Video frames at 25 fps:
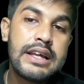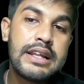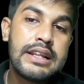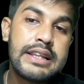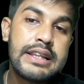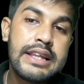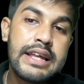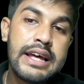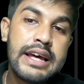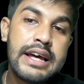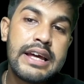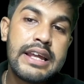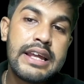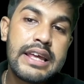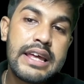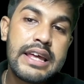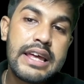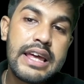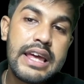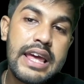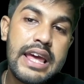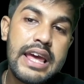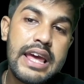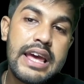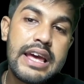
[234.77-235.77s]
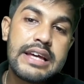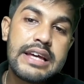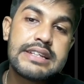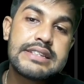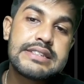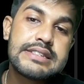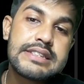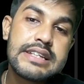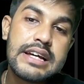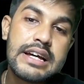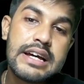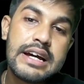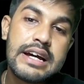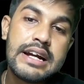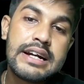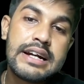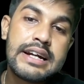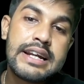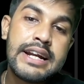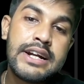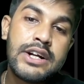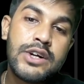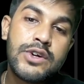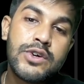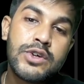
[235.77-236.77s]
there is
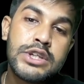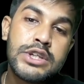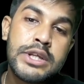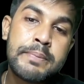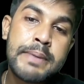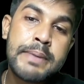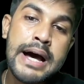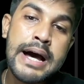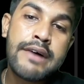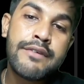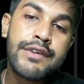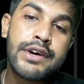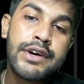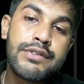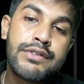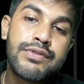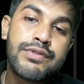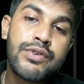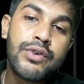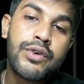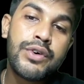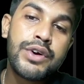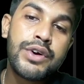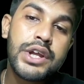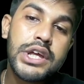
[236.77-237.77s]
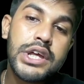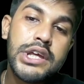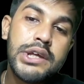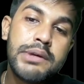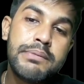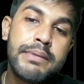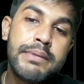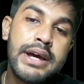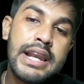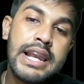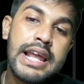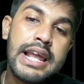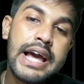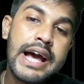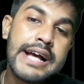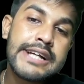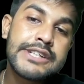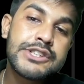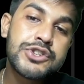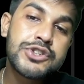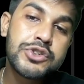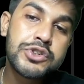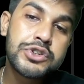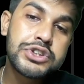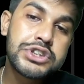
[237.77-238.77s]
10 to the power 4 email
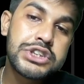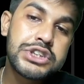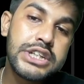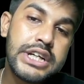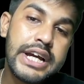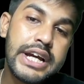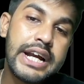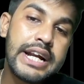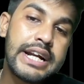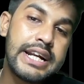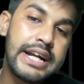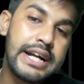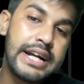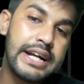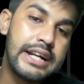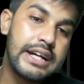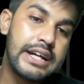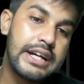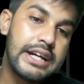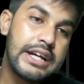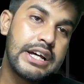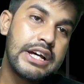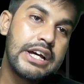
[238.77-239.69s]
associated.